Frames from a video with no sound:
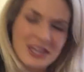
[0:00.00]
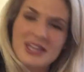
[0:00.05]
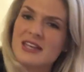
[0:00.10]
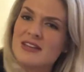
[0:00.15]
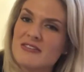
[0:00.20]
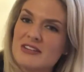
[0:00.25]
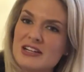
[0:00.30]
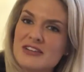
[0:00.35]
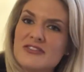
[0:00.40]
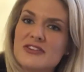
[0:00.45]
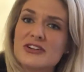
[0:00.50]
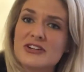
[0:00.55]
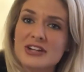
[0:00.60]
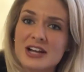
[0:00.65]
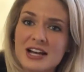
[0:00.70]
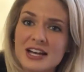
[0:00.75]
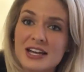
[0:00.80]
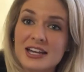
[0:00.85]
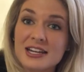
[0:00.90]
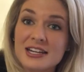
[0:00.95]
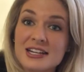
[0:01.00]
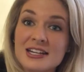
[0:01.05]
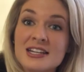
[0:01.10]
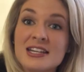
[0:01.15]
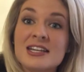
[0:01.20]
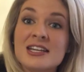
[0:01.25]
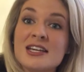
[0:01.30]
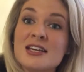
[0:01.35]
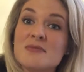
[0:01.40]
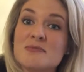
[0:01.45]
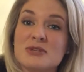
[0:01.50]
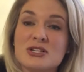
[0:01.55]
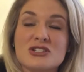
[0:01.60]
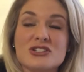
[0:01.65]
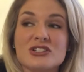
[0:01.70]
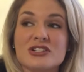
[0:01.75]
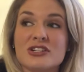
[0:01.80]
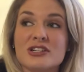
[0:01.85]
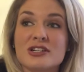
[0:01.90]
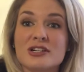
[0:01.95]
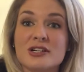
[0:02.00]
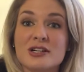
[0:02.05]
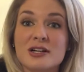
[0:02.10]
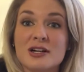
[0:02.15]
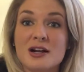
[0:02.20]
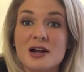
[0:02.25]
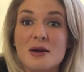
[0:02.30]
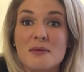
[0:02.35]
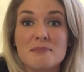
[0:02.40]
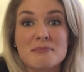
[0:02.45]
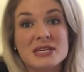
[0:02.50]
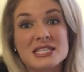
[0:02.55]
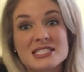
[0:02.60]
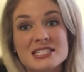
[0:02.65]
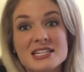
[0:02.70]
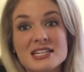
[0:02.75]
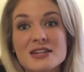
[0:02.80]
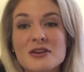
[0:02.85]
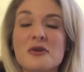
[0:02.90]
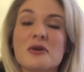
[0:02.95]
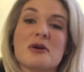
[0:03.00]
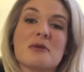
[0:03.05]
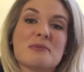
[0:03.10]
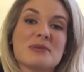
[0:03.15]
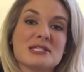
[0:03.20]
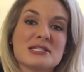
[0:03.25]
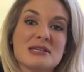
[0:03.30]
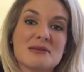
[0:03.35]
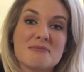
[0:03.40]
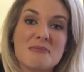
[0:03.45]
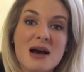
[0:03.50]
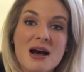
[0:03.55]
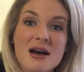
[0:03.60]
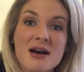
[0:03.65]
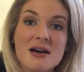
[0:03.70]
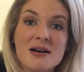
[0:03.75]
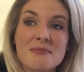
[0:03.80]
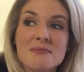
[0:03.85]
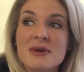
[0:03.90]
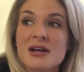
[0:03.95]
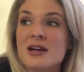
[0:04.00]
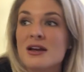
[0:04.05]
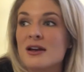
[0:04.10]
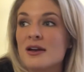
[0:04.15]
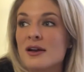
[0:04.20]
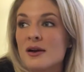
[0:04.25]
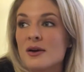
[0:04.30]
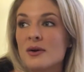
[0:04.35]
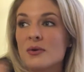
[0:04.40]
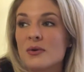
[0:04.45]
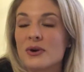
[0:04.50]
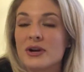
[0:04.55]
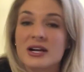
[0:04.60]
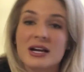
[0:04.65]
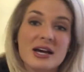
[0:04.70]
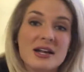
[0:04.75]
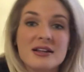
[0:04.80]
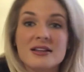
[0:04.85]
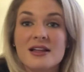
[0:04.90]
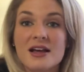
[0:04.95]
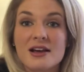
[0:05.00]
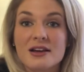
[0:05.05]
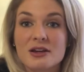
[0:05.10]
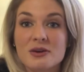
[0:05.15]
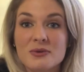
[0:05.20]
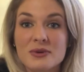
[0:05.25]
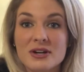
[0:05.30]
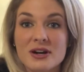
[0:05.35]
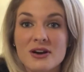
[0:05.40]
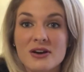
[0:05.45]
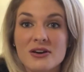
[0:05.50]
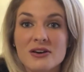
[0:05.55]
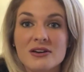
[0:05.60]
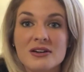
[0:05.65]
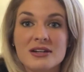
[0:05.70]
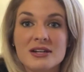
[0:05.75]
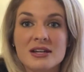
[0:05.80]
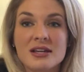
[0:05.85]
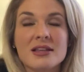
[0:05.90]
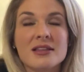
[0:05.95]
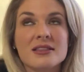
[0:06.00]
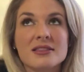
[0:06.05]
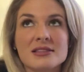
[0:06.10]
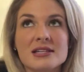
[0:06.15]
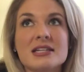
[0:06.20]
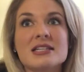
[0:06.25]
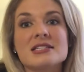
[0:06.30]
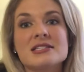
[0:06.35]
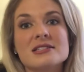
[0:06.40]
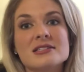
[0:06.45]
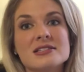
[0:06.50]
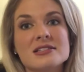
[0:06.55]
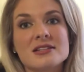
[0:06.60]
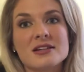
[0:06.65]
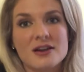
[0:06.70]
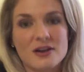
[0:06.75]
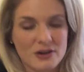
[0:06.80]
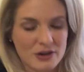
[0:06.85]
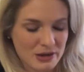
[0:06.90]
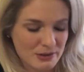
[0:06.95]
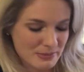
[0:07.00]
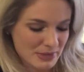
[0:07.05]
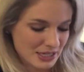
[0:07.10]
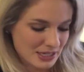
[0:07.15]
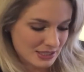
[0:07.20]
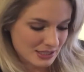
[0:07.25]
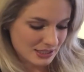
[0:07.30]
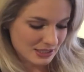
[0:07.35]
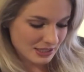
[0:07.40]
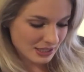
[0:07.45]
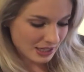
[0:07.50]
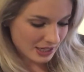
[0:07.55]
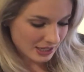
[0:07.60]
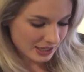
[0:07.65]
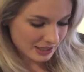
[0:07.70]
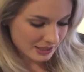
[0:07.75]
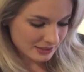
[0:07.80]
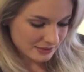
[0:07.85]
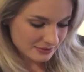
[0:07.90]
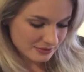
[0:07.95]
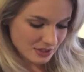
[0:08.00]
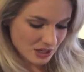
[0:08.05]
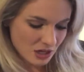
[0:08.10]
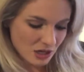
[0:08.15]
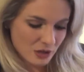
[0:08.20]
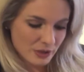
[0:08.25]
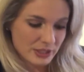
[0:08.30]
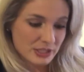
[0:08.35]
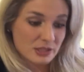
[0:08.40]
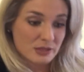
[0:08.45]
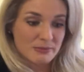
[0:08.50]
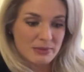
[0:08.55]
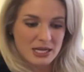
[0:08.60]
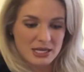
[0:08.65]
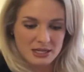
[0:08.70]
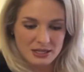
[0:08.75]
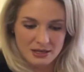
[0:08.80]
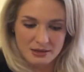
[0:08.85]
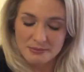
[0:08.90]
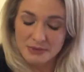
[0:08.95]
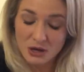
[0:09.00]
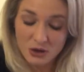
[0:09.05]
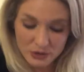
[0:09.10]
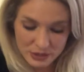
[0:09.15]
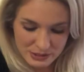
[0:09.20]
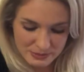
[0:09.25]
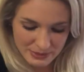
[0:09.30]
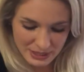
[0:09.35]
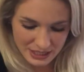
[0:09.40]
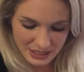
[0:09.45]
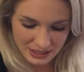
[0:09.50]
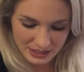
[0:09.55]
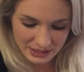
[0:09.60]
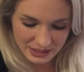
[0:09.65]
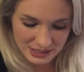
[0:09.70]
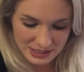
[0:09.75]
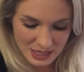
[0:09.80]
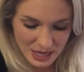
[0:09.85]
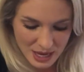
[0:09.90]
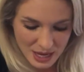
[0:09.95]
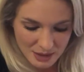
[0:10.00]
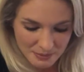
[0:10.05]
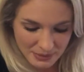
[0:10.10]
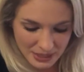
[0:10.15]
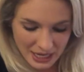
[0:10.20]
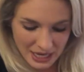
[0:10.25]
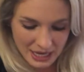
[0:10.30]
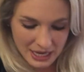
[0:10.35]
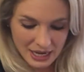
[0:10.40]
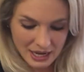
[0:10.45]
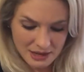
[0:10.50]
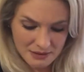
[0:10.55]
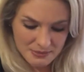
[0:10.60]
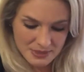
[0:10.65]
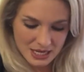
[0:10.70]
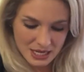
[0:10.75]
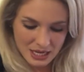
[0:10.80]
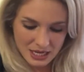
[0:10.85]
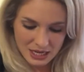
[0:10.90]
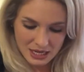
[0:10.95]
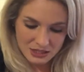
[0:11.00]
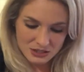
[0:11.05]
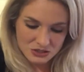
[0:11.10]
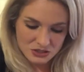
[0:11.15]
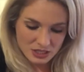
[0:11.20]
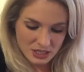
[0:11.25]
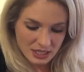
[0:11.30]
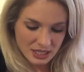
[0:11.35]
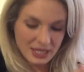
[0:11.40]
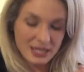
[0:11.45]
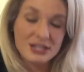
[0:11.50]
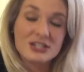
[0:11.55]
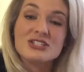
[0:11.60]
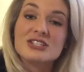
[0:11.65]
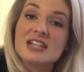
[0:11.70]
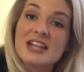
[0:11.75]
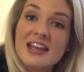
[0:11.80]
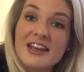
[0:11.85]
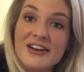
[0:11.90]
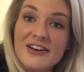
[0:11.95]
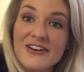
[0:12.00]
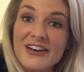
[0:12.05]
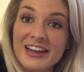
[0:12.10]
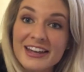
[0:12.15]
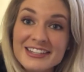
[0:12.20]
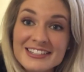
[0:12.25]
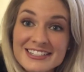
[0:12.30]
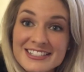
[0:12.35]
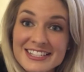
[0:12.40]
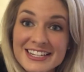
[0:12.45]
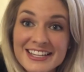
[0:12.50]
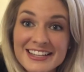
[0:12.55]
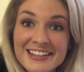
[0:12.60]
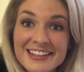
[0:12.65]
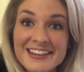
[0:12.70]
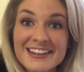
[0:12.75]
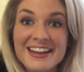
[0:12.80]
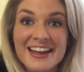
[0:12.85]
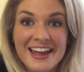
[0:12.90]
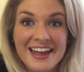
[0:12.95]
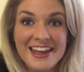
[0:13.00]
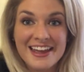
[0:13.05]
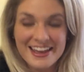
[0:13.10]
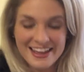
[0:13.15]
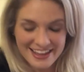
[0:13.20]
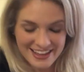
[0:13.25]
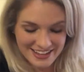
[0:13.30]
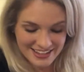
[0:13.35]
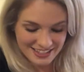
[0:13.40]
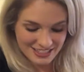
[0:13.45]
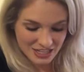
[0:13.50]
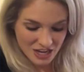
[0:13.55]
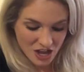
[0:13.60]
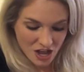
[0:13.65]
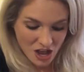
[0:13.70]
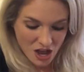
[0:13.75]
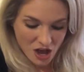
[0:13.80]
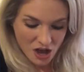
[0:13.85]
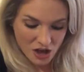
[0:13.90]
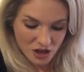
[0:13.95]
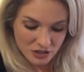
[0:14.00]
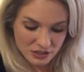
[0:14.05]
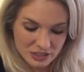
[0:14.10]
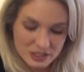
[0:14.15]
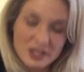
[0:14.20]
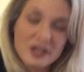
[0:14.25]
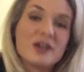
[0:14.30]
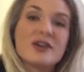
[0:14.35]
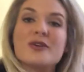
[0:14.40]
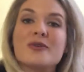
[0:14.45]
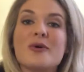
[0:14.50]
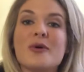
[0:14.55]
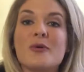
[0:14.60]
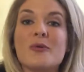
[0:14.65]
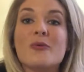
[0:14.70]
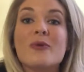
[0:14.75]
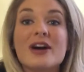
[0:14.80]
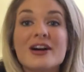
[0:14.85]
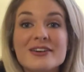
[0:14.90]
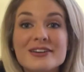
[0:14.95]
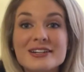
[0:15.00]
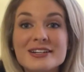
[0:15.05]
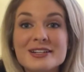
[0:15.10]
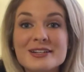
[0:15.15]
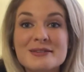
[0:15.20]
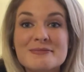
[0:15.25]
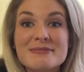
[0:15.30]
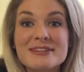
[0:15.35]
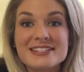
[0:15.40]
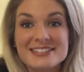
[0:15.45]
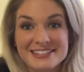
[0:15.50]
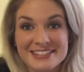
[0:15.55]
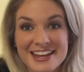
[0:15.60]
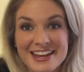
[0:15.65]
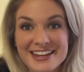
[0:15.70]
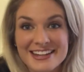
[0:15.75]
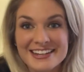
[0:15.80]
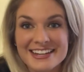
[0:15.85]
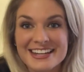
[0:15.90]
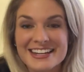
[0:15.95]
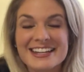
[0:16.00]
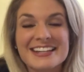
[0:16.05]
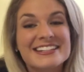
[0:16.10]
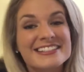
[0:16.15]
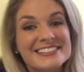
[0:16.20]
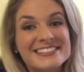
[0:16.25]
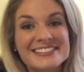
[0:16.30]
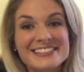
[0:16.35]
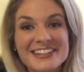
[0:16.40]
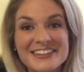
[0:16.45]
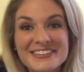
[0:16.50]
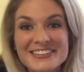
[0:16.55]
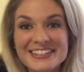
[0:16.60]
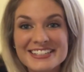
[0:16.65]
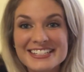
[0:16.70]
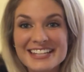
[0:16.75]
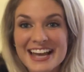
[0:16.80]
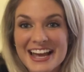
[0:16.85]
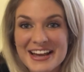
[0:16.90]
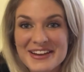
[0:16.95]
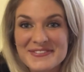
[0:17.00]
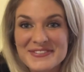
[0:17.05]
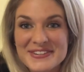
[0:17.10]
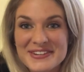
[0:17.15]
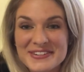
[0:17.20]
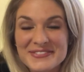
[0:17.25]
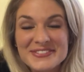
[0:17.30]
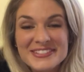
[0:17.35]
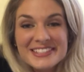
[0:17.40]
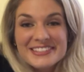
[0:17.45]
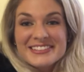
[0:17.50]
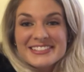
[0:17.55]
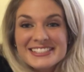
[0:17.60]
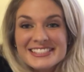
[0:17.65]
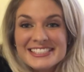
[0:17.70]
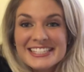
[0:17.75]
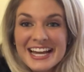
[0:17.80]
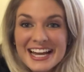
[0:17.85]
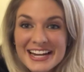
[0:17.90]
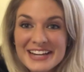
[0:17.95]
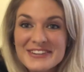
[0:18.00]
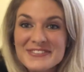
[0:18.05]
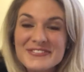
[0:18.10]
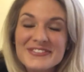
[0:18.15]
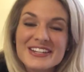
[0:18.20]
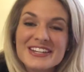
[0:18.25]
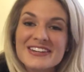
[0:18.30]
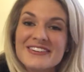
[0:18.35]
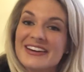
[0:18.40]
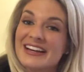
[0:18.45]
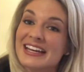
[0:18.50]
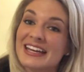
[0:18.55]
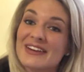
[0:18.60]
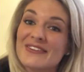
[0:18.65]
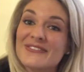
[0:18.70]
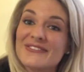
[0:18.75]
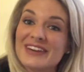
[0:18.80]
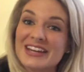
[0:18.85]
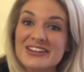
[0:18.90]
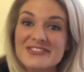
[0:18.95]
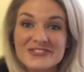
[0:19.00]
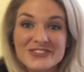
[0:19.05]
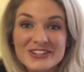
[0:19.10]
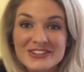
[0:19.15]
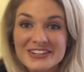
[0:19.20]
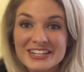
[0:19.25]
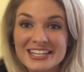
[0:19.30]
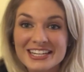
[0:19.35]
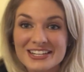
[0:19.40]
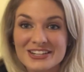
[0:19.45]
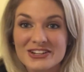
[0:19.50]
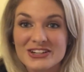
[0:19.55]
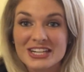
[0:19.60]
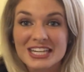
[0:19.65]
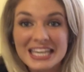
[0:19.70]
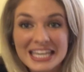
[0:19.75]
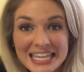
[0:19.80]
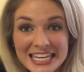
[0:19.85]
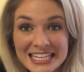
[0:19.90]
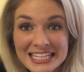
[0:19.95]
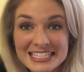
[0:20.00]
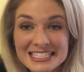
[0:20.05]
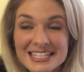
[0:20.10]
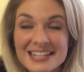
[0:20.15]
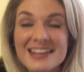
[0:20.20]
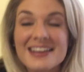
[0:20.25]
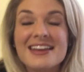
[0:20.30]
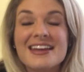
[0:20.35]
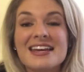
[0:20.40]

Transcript: Even if you're not ADD, but you're busy or a busy mom or got a lot going on, lists are amazing. I'm always making lists. But hey, Amy. Hey, Andrea. Hey, Janelle. Hey, Sheila. And also, welcome, Sandy. It is so good to have you. I'm so excited for you. I can't wait for you to get your kit.